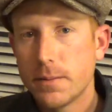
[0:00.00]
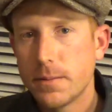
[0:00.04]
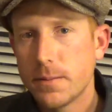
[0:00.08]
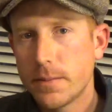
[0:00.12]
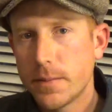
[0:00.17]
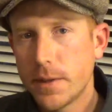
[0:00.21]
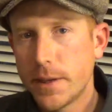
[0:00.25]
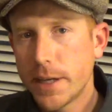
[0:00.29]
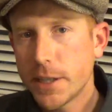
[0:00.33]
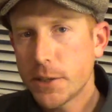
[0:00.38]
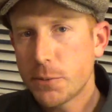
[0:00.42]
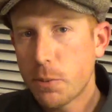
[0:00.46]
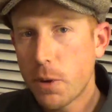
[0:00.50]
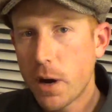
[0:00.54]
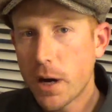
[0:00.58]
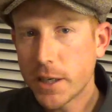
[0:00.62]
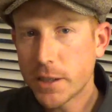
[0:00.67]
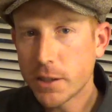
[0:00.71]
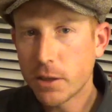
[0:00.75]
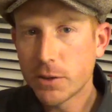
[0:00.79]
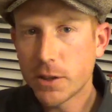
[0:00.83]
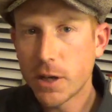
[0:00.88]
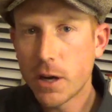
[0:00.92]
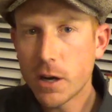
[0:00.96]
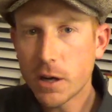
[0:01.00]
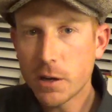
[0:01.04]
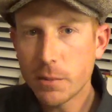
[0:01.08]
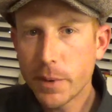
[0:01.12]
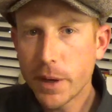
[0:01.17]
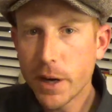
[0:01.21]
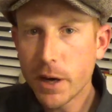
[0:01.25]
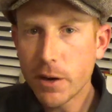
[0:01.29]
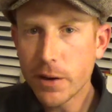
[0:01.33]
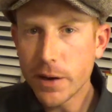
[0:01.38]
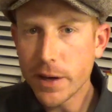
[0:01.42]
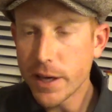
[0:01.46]
The next product I'll talk
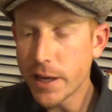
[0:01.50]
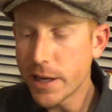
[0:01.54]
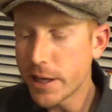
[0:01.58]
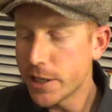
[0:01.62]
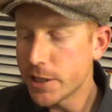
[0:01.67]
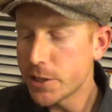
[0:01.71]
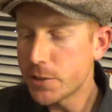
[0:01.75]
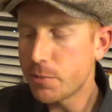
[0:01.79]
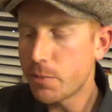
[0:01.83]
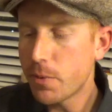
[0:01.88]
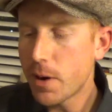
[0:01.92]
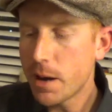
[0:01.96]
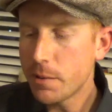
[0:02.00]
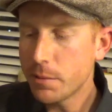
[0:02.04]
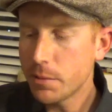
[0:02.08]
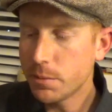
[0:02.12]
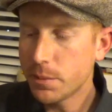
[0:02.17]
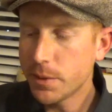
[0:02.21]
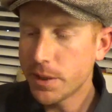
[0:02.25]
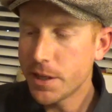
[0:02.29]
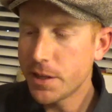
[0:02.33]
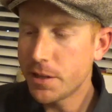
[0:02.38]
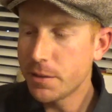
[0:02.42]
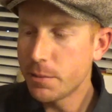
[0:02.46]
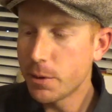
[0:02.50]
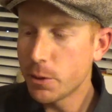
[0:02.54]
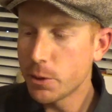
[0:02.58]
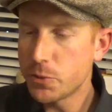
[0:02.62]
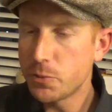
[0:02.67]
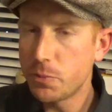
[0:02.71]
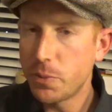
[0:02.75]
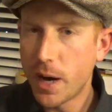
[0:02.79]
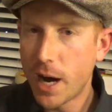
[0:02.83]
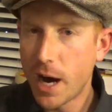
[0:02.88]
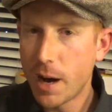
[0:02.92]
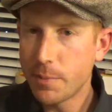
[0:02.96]
about is probably the
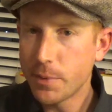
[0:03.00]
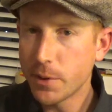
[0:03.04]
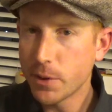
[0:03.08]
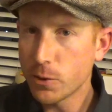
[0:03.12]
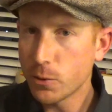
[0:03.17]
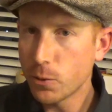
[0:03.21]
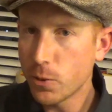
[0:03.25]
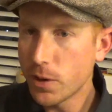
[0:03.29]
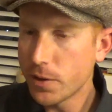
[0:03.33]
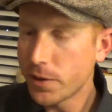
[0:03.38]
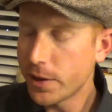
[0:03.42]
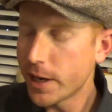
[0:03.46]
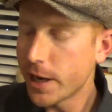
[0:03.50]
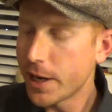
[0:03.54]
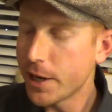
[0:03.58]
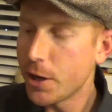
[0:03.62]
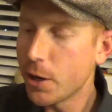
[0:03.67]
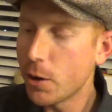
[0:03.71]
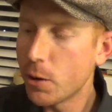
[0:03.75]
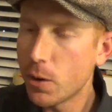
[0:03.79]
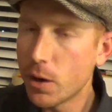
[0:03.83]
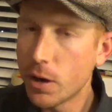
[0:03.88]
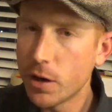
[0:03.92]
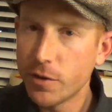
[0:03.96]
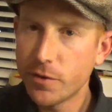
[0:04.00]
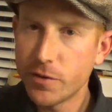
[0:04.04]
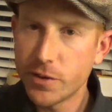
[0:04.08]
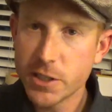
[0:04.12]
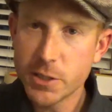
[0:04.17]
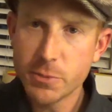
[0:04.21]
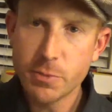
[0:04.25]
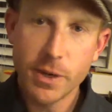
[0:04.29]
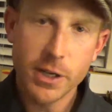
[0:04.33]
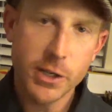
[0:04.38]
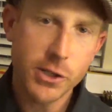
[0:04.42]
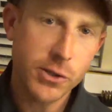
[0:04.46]
most popular one that I know of,
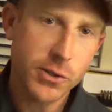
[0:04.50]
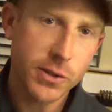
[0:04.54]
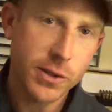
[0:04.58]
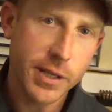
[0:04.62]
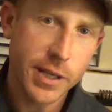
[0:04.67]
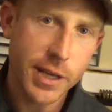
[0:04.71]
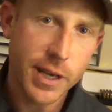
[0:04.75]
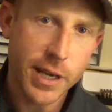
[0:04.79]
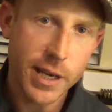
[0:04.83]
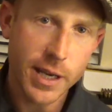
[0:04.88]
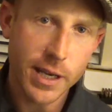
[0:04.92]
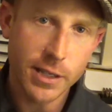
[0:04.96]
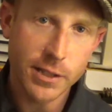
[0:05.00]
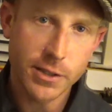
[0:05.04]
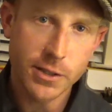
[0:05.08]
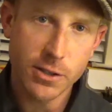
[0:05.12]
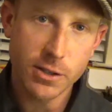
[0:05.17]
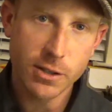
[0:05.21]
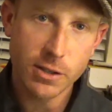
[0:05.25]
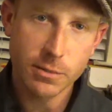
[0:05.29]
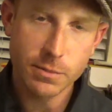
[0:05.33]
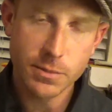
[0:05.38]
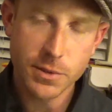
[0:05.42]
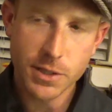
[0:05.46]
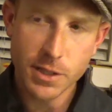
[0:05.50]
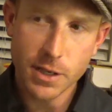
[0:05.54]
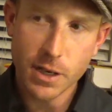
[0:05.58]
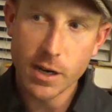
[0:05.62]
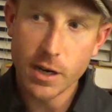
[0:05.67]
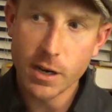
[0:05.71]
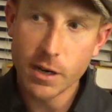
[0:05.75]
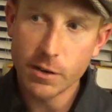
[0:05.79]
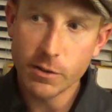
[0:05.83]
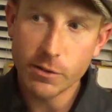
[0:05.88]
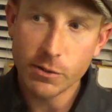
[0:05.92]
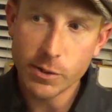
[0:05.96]
especially in terms
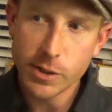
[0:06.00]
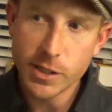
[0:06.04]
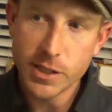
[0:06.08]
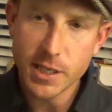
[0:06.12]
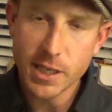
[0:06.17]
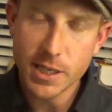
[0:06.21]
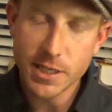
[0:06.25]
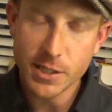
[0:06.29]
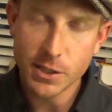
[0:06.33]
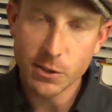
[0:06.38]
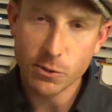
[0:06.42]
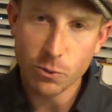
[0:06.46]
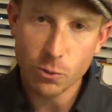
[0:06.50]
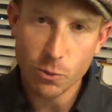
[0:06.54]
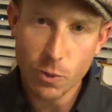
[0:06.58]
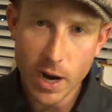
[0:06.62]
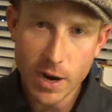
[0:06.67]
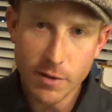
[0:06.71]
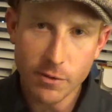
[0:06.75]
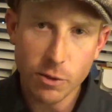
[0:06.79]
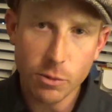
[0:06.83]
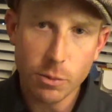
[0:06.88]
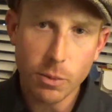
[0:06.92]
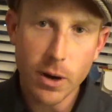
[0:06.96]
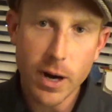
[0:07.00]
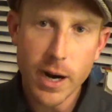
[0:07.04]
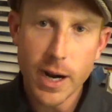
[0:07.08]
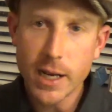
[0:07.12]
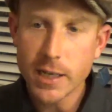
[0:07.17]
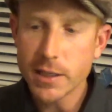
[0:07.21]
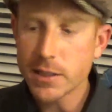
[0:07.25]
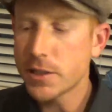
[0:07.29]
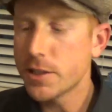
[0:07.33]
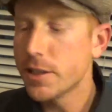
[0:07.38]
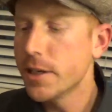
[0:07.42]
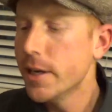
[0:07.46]
of resizing rifle
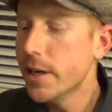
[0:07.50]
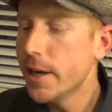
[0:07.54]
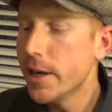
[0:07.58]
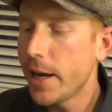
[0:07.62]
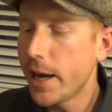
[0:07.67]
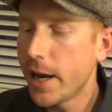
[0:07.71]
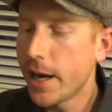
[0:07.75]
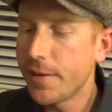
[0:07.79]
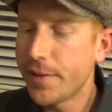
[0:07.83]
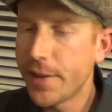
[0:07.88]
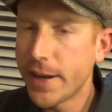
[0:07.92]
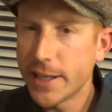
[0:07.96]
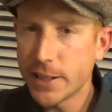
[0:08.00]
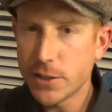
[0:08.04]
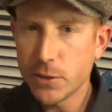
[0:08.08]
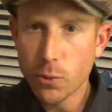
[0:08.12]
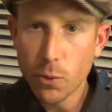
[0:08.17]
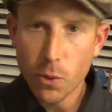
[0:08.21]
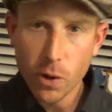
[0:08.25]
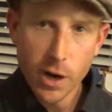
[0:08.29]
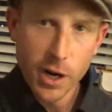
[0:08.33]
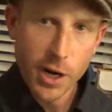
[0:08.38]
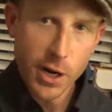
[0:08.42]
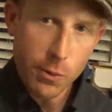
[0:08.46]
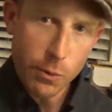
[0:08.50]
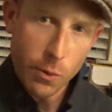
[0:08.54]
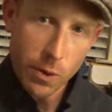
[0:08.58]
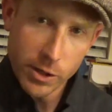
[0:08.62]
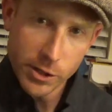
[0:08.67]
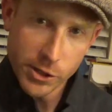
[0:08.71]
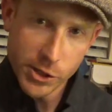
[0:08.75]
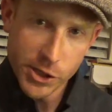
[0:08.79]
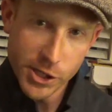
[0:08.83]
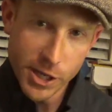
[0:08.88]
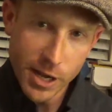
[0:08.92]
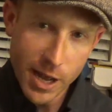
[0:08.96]
brass, and that's Hornady
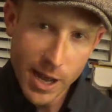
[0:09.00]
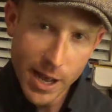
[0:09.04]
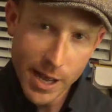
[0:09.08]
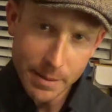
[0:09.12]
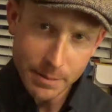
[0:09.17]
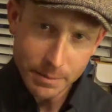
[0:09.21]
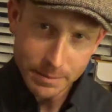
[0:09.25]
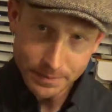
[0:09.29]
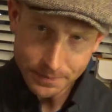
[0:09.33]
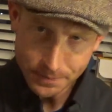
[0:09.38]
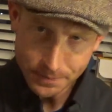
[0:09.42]
One Shot.